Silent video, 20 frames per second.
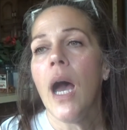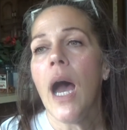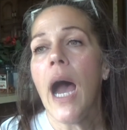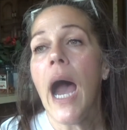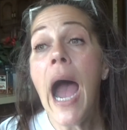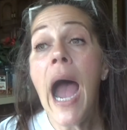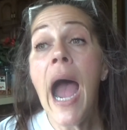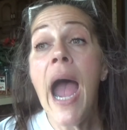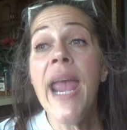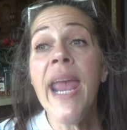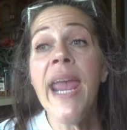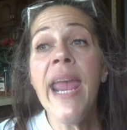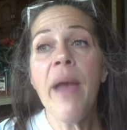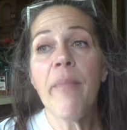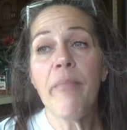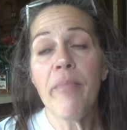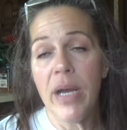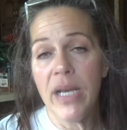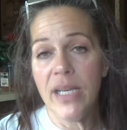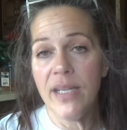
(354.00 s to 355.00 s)
I
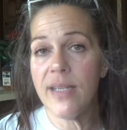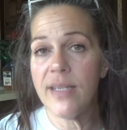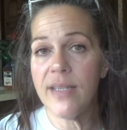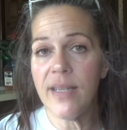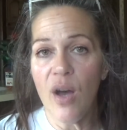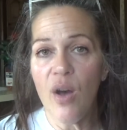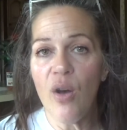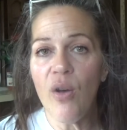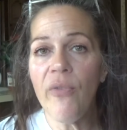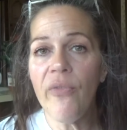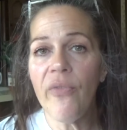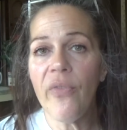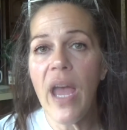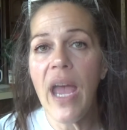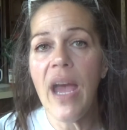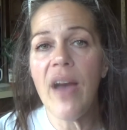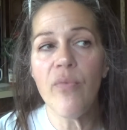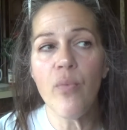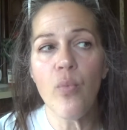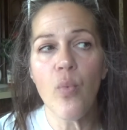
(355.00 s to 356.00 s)
myself
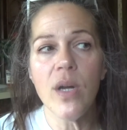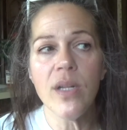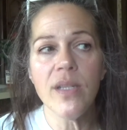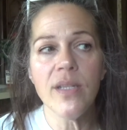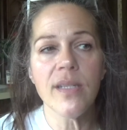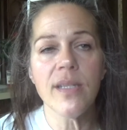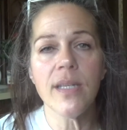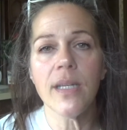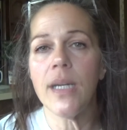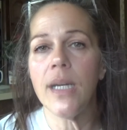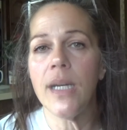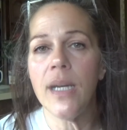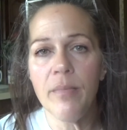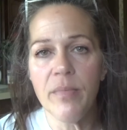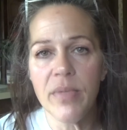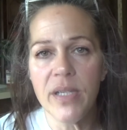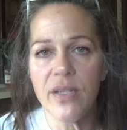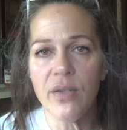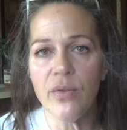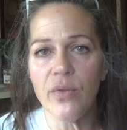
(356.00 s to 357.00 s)
have ones that
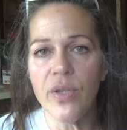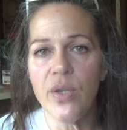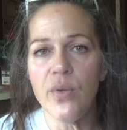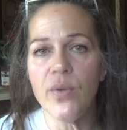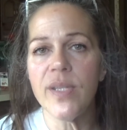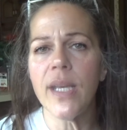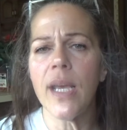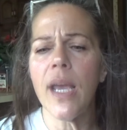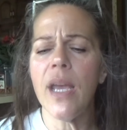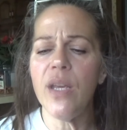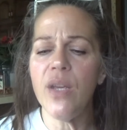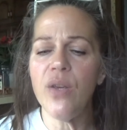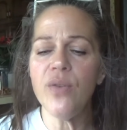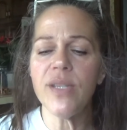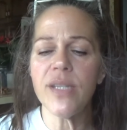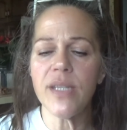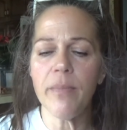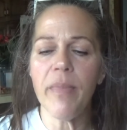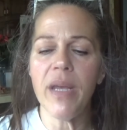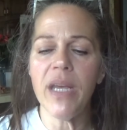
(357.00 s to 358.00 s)
I'm still using. I
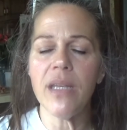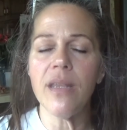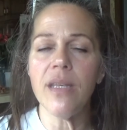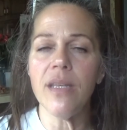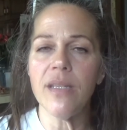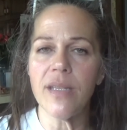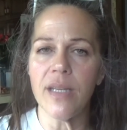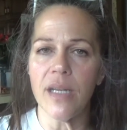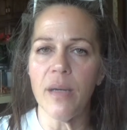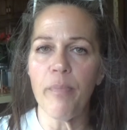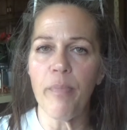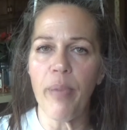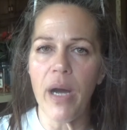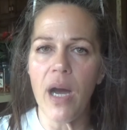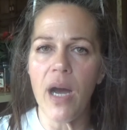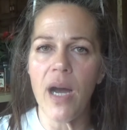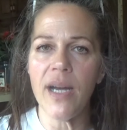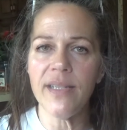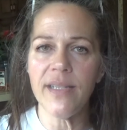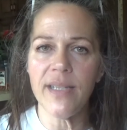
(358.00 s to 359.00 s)
used to make these in a
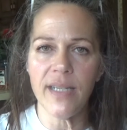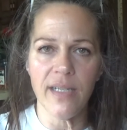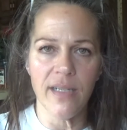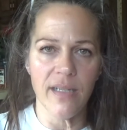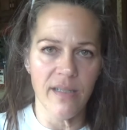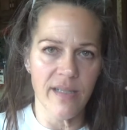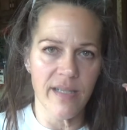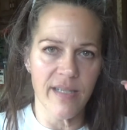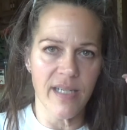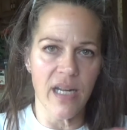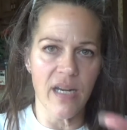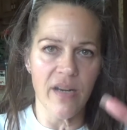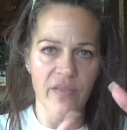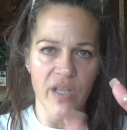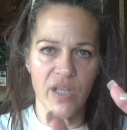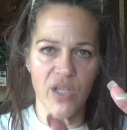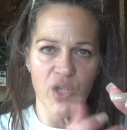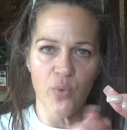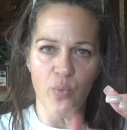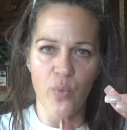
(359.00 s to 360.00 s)
pot instead of
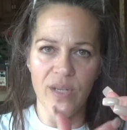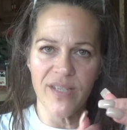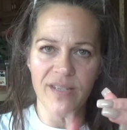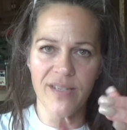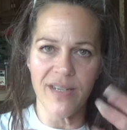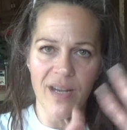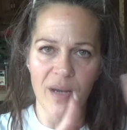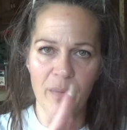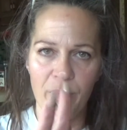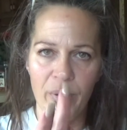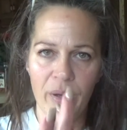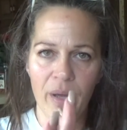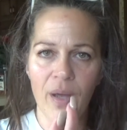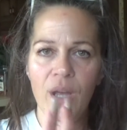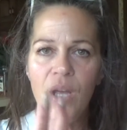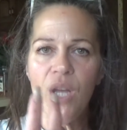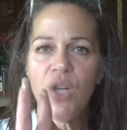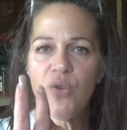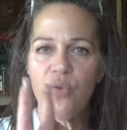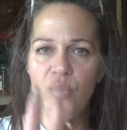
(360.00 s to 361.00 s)
the twist up
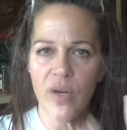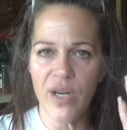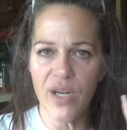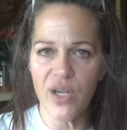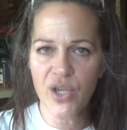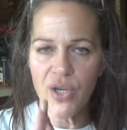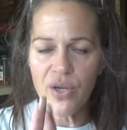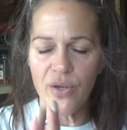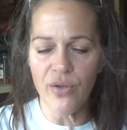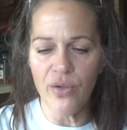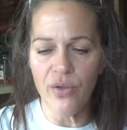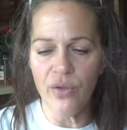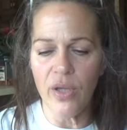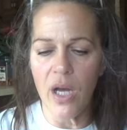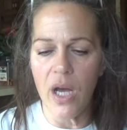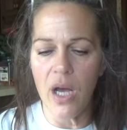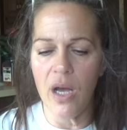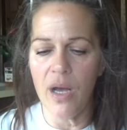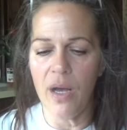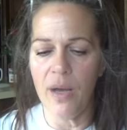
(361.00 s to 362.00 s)
traditional
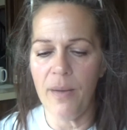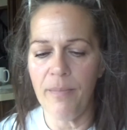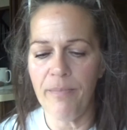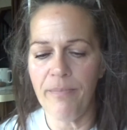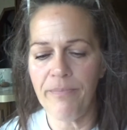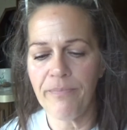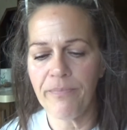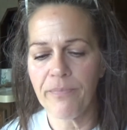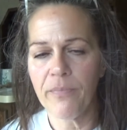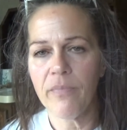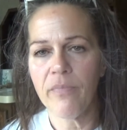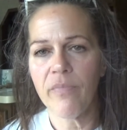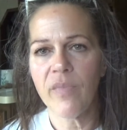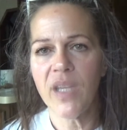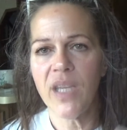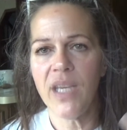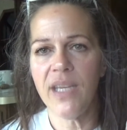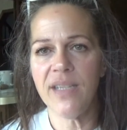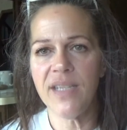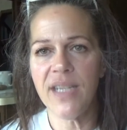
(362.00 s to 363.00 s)

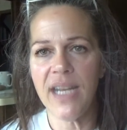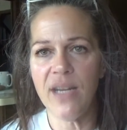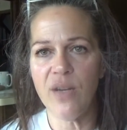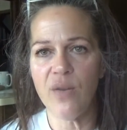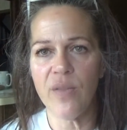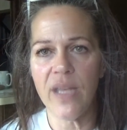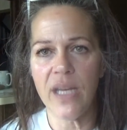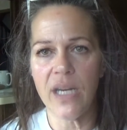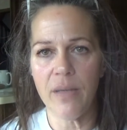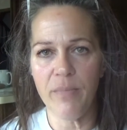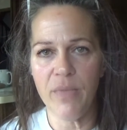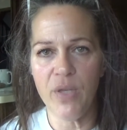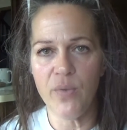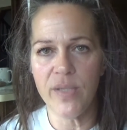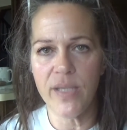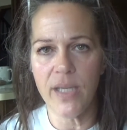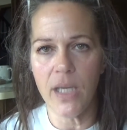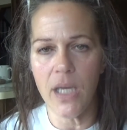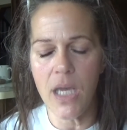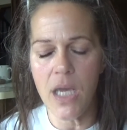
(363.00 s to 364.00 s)
container that I'm
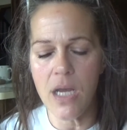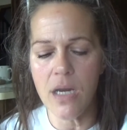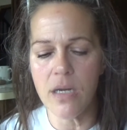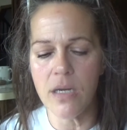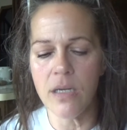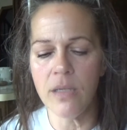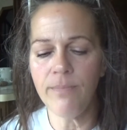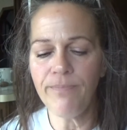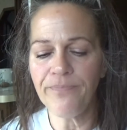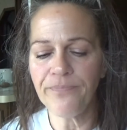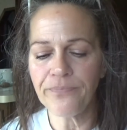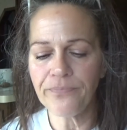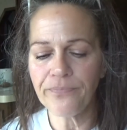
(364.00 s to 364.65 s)
using here.